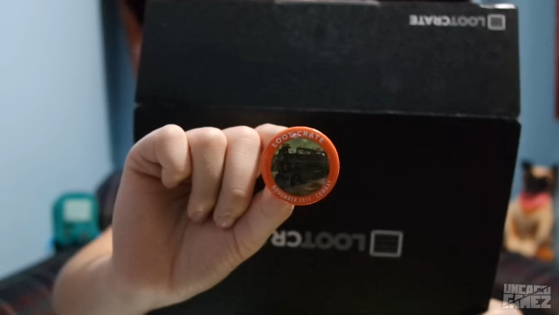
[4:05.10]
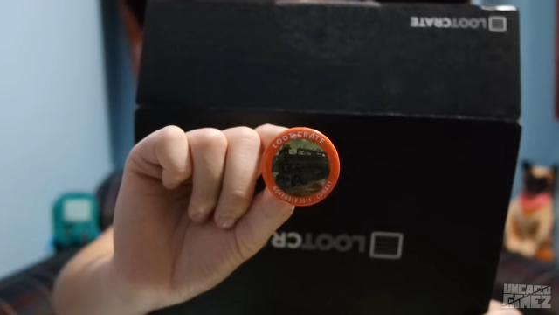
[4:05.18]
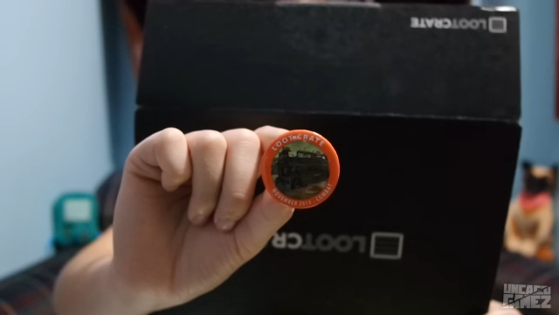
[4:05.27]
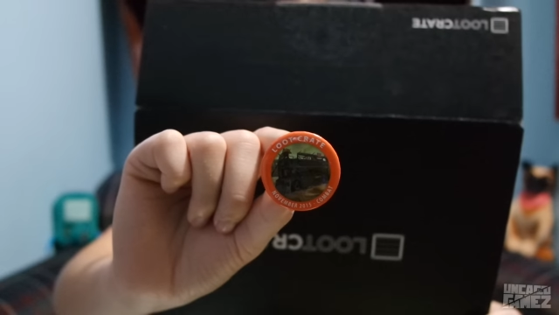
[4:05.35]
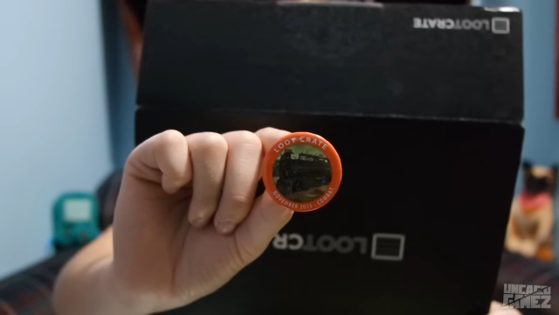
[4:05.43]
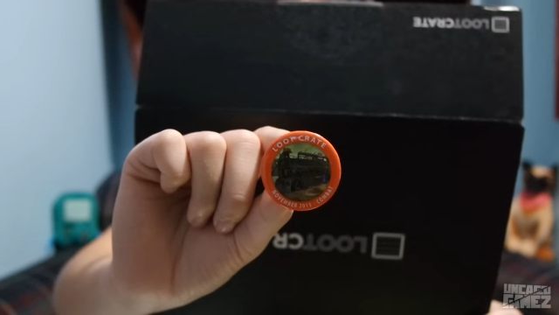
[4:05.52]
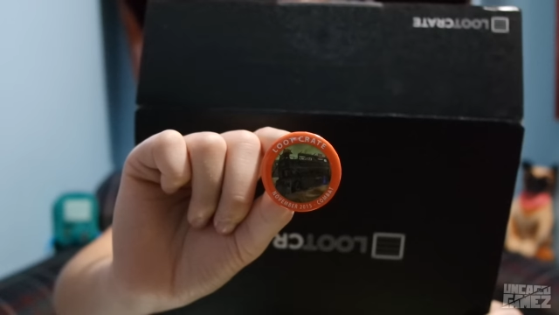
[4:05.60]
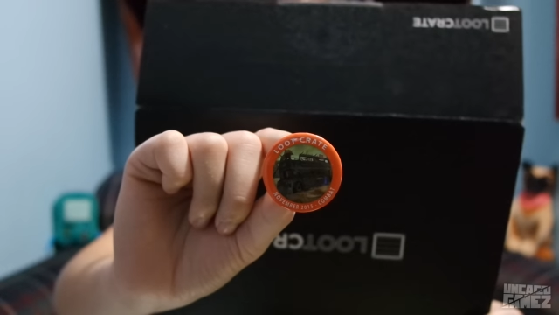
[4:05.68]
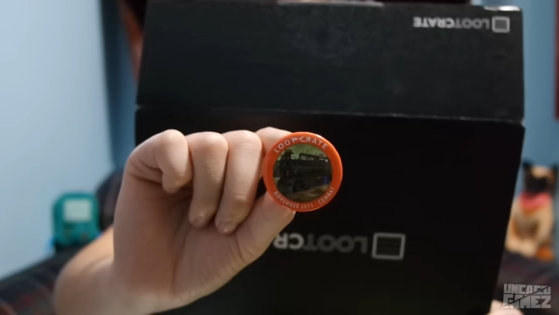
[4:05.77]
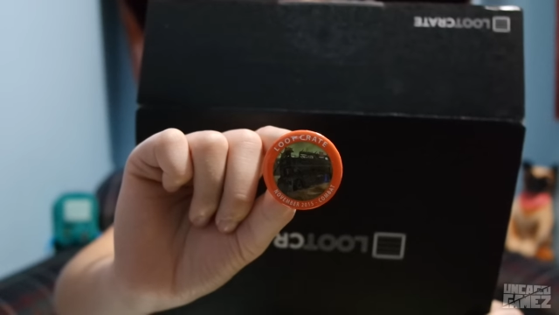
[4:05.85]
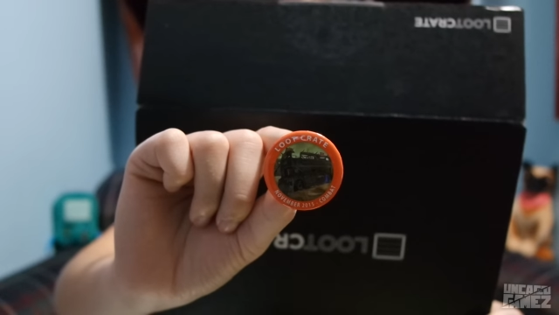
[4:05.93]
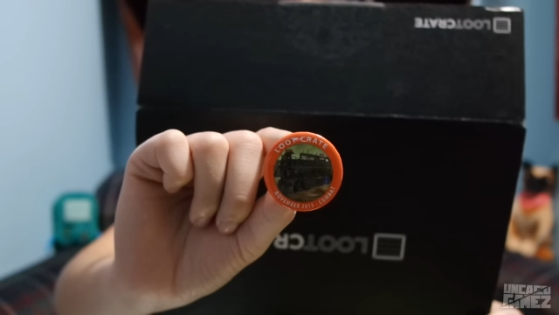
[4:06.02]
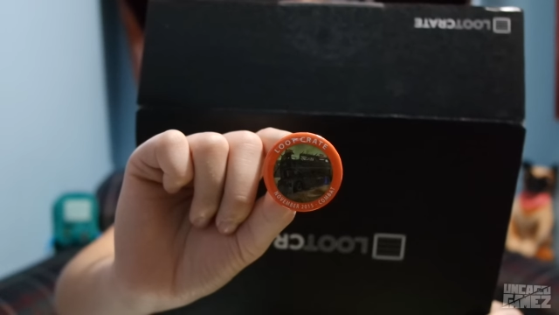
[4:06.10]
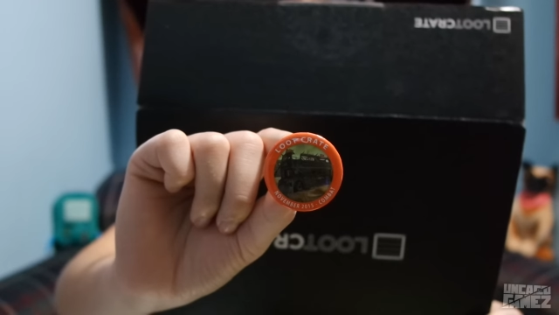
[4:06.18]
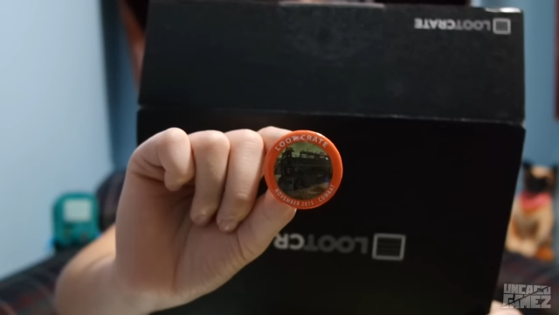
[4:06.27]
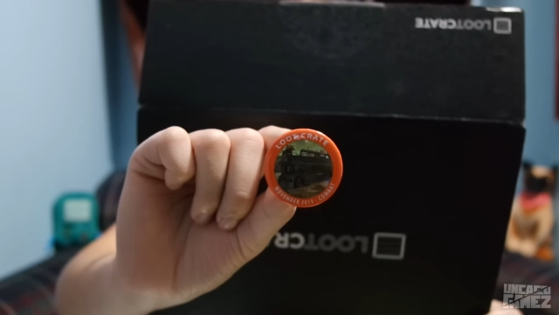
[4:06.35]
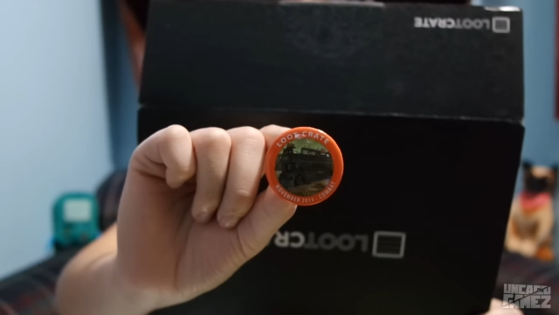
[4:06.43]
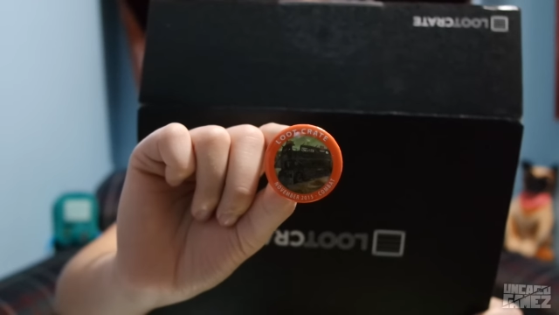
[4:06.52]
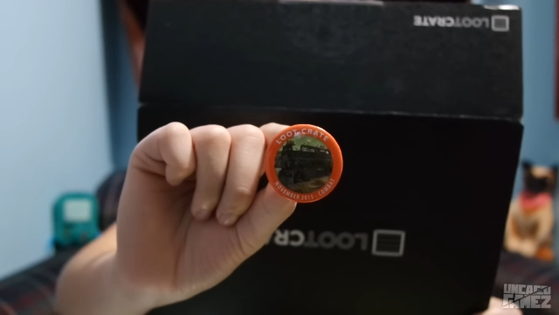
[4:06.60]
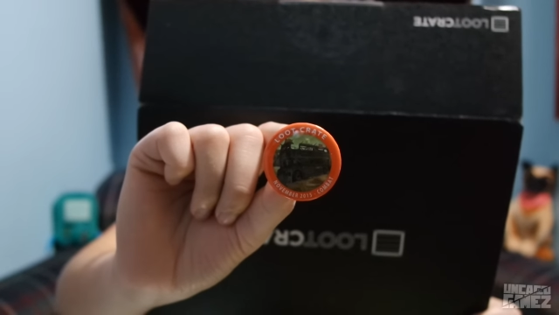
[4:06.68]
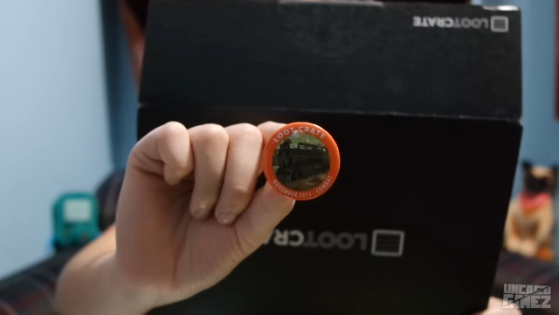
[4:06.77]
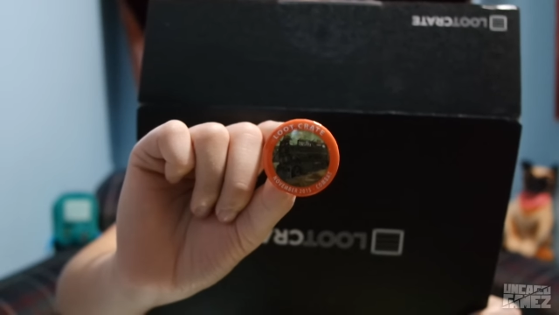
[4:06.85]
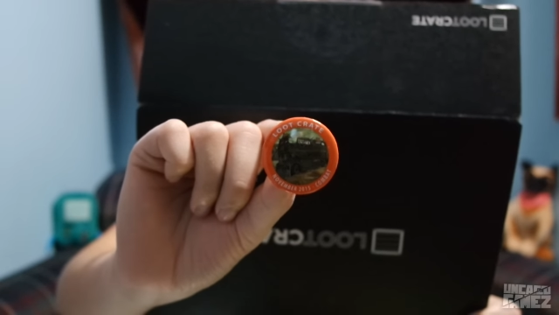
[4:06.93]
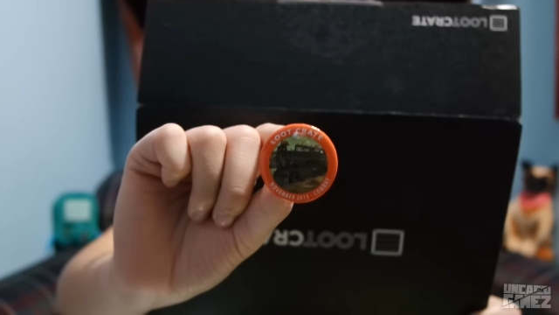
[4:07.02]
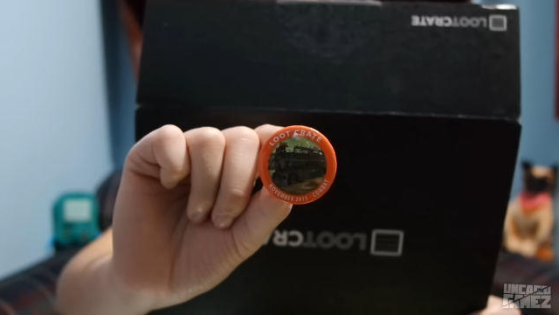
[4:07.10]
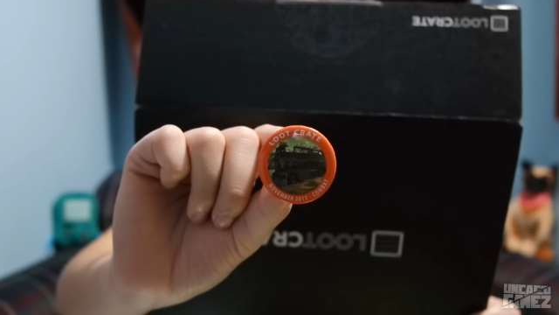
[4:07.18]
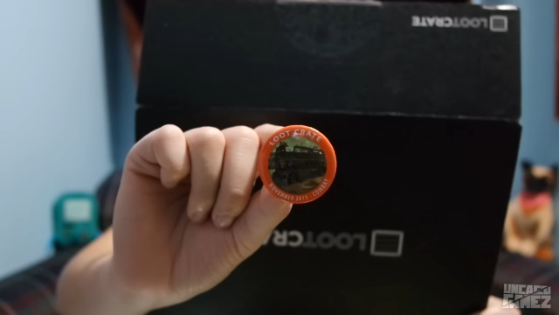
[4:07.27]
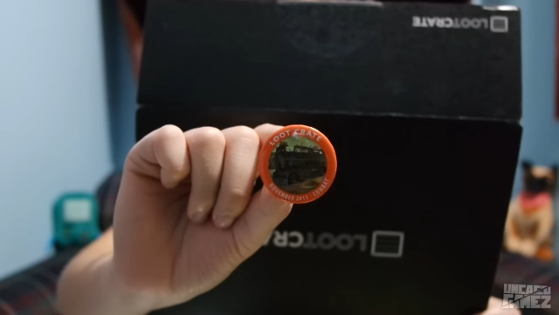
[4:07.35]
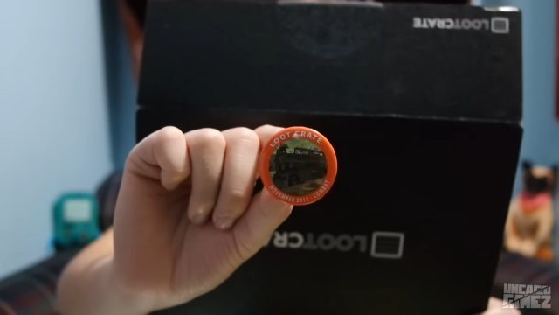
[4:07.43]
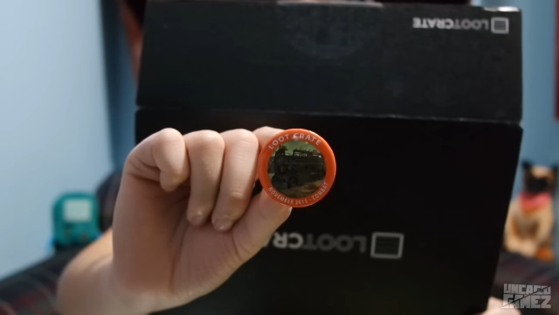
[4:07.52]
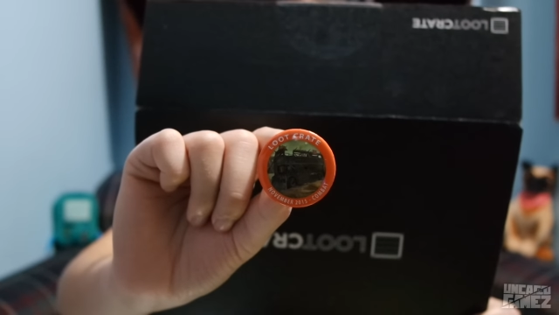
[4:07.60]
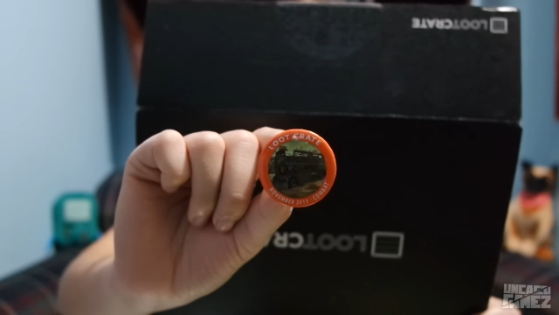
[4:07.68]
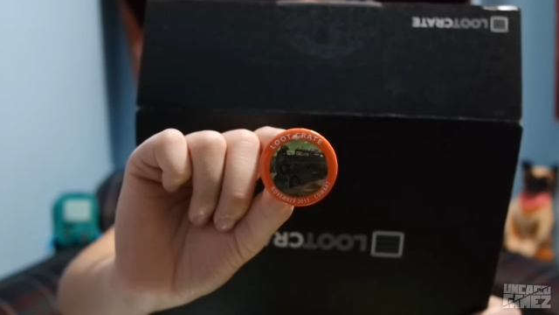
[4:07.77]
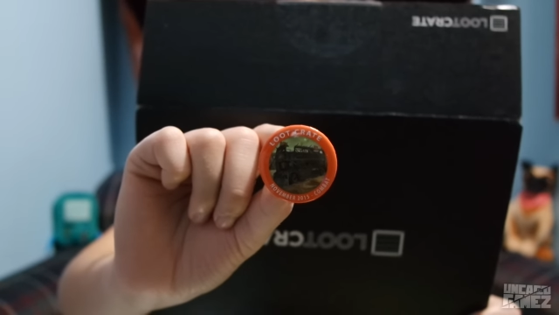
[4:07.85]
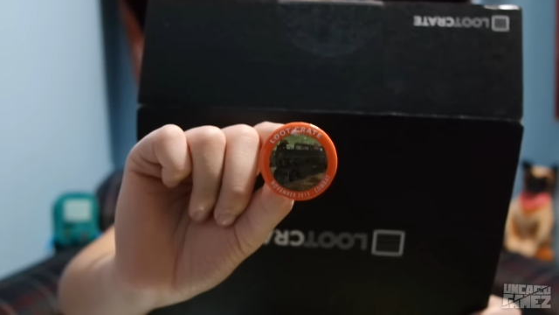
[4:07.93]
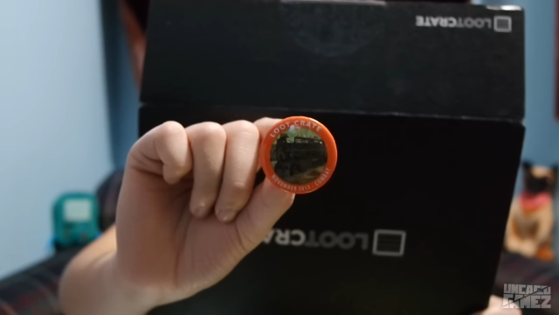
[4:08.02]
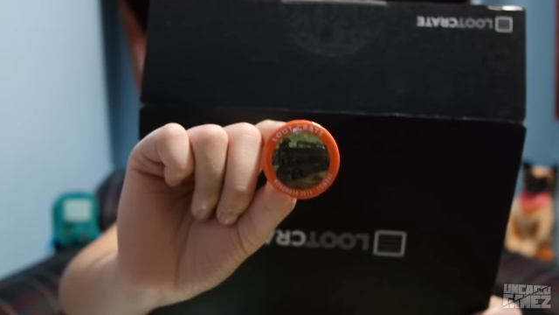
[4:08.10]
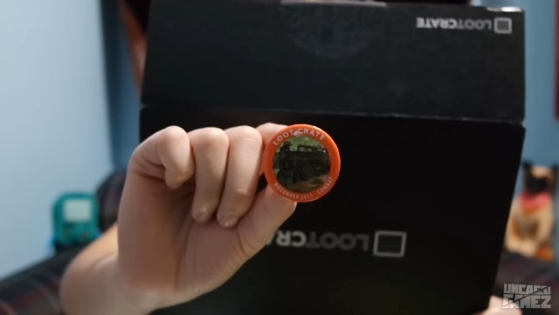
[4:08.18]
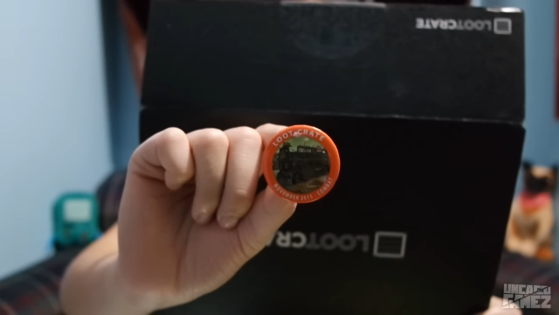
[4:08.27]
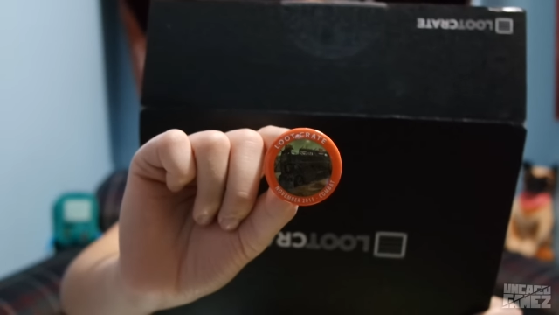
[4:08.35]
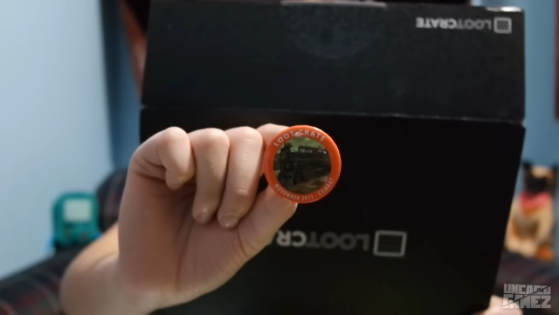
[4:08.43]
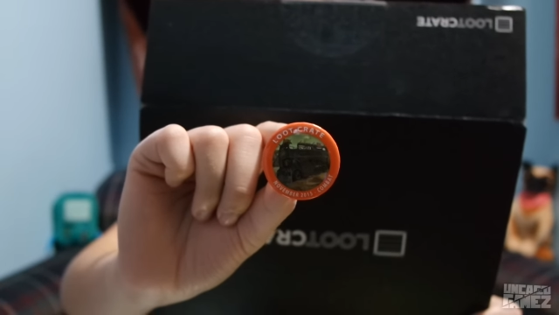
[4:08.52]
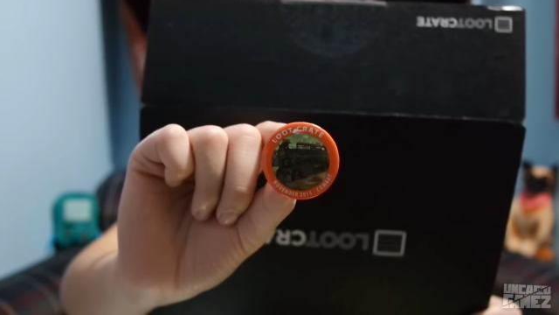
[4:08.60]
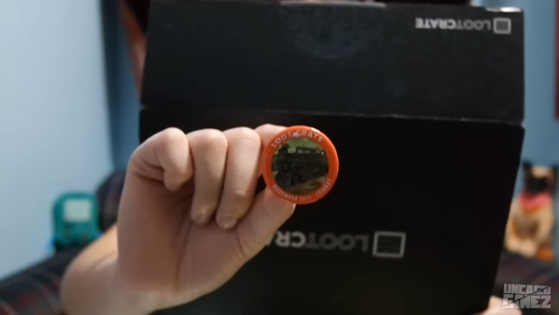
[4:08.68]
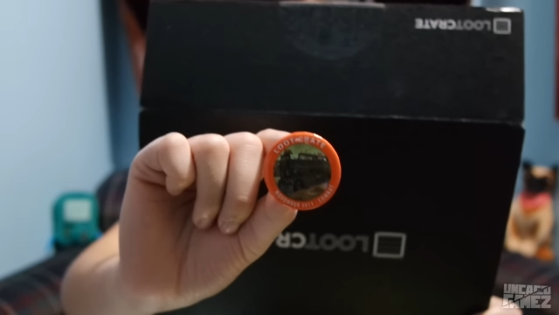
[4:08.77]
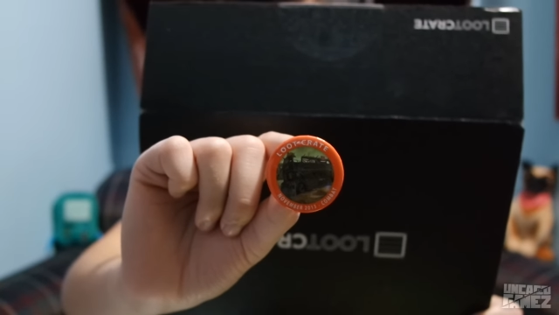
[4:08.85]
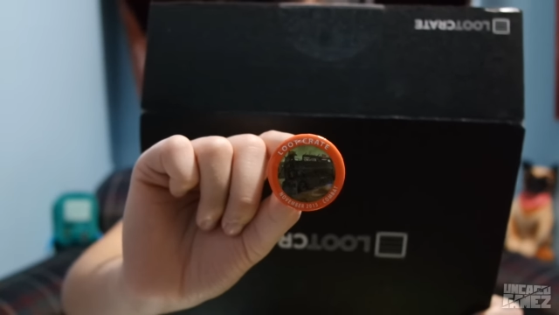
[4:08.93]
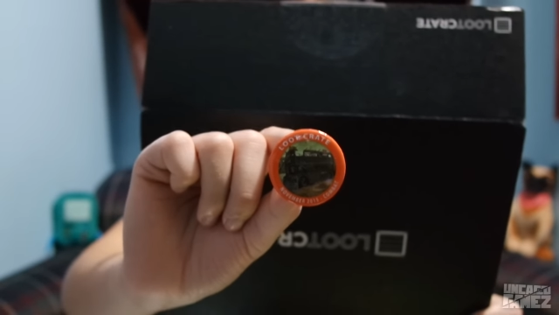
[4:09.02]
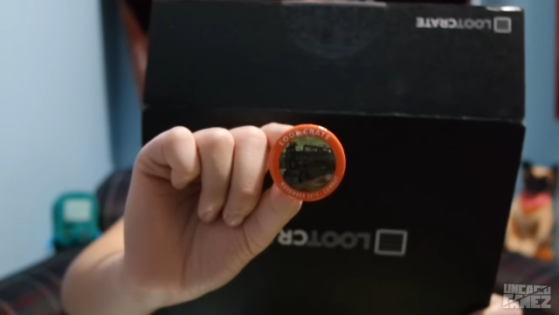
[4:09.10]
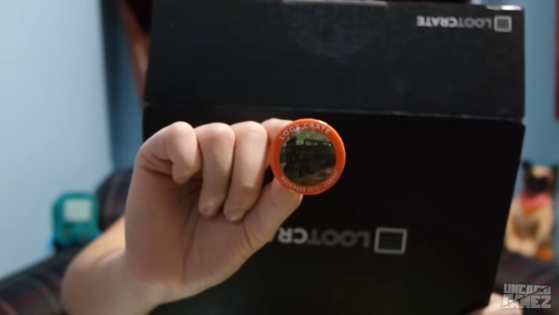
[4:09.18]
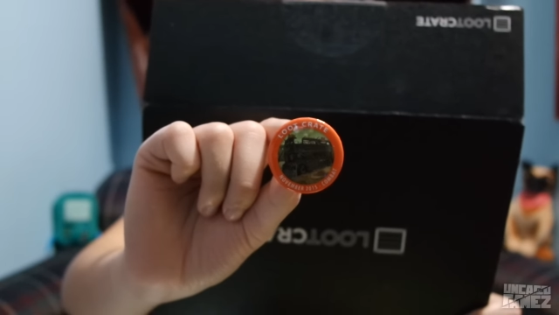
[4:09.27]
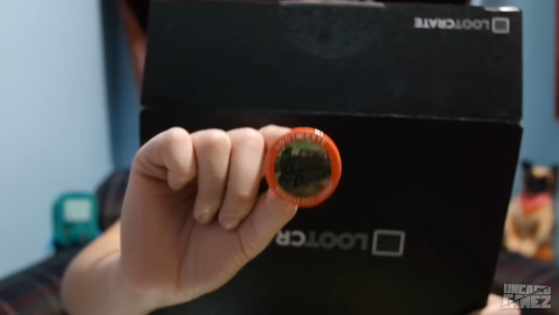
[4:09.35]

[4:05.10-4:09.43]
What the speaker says: Nobody's mouth can be seen.